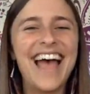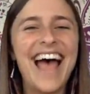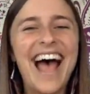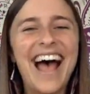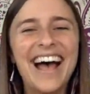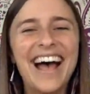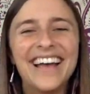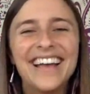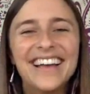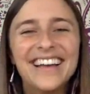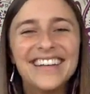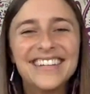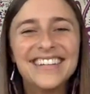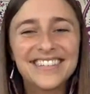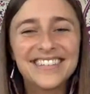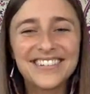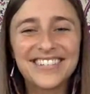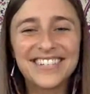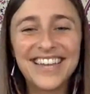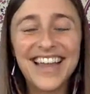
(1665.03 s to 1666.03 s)
Yeah.
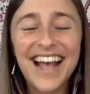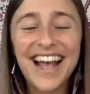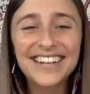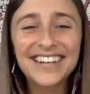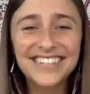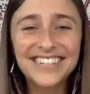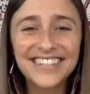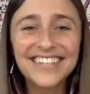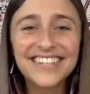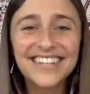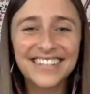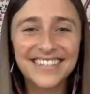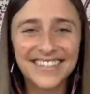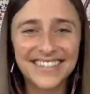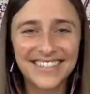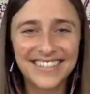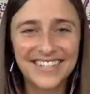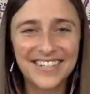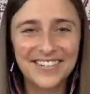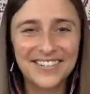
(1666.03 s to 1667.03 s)
So she actually
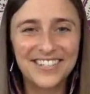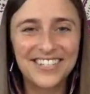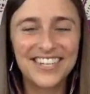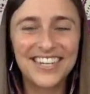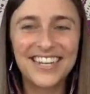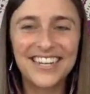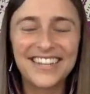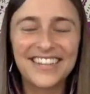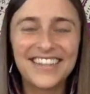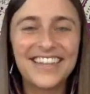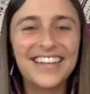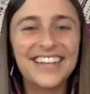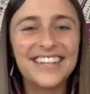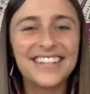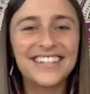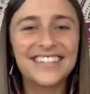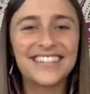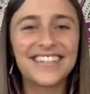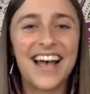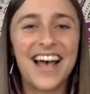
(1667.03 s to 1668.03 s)
does this too. She
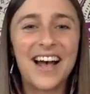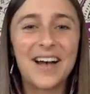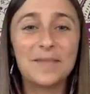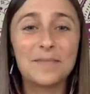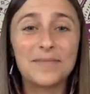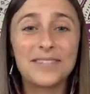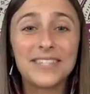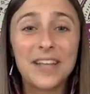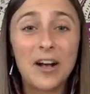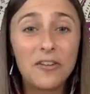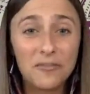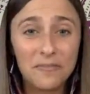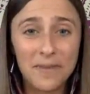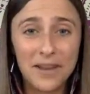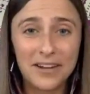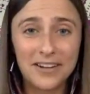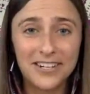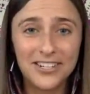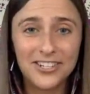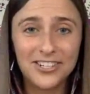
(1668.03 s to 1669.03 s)
leads
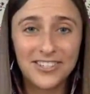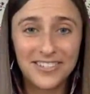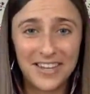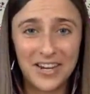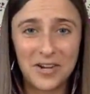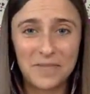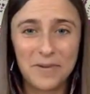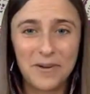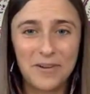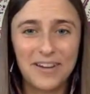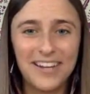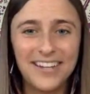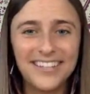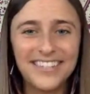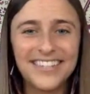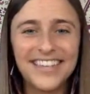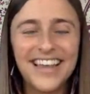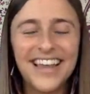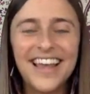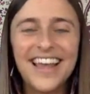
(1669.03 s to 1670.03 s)
self-marriage
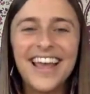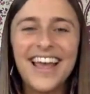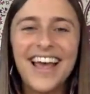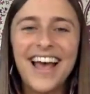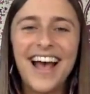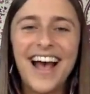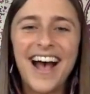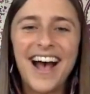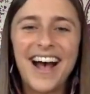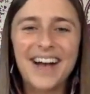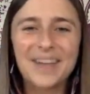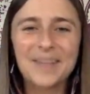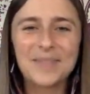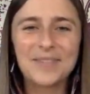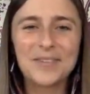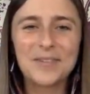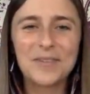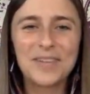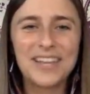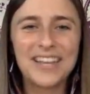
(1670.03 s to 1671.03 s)
ceremonies.
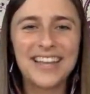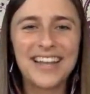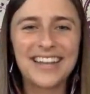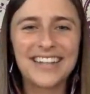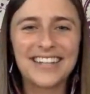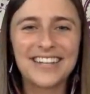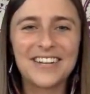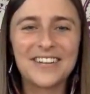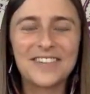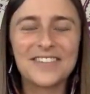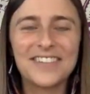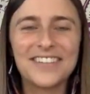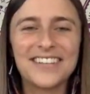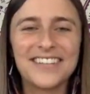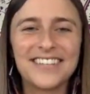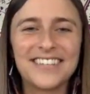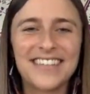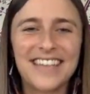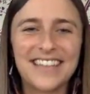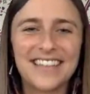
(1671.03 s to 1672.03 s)
So we connected over
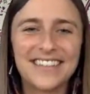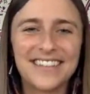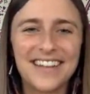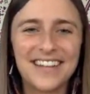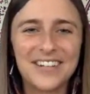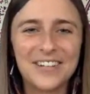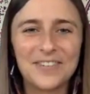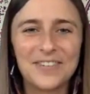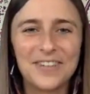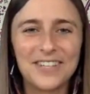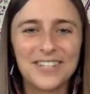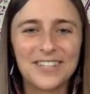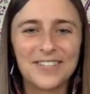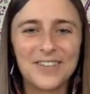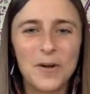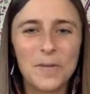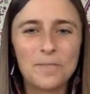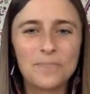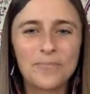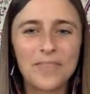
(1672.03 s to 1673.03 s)
this at the Tantra
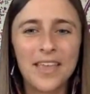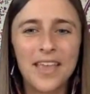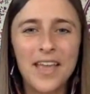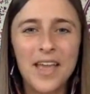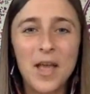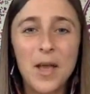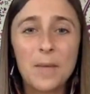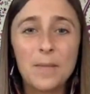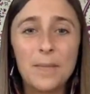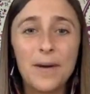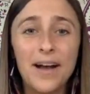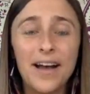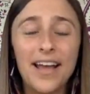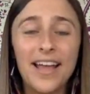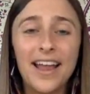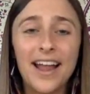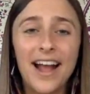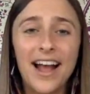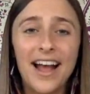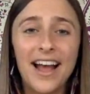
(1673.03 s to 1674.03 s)
Festival.
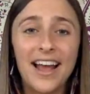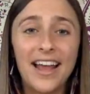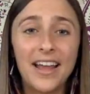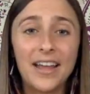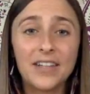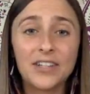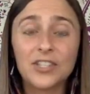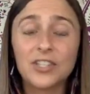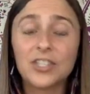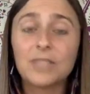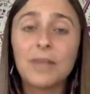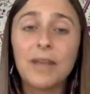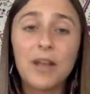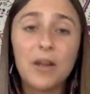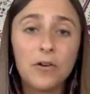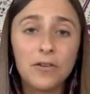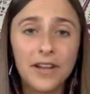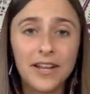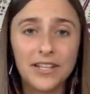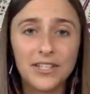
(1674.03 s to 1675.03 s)
But just
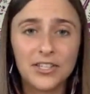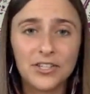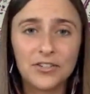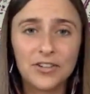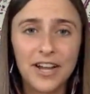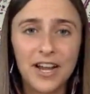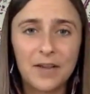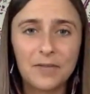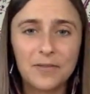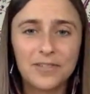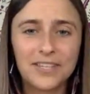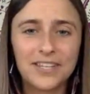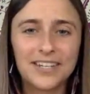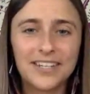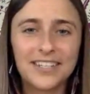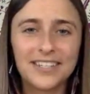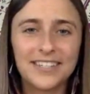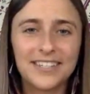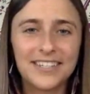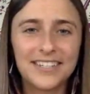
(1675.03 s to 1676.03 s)
my own history, I was in
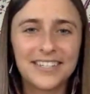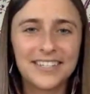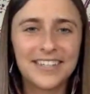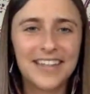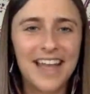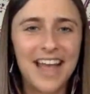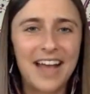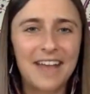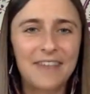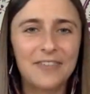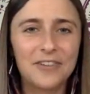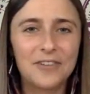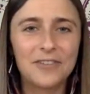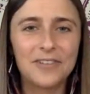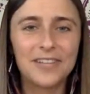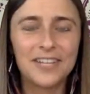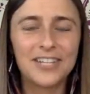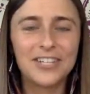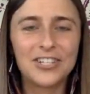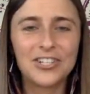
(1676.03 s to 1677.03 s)
a 6.5-year
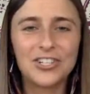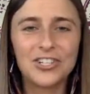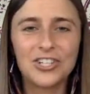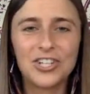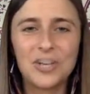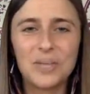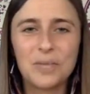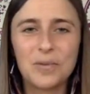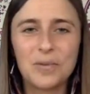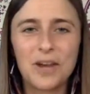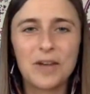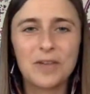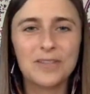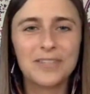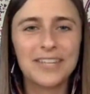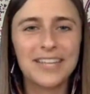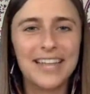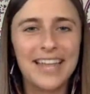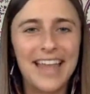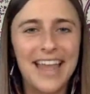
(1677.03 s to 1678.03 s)
relationship where I
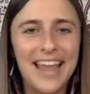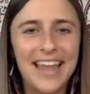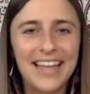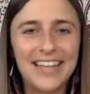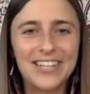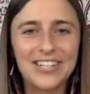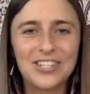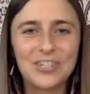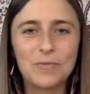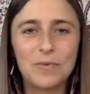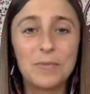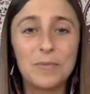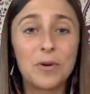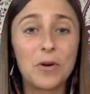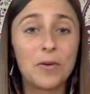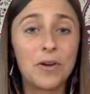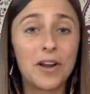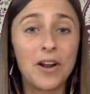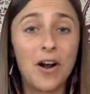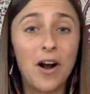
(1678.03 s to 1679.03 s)
was engaged. We
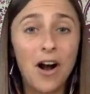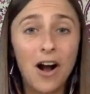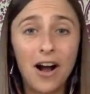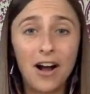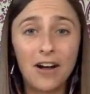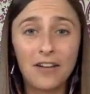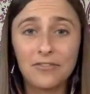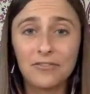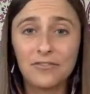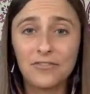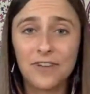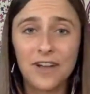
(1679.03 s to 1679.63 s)
broke it off.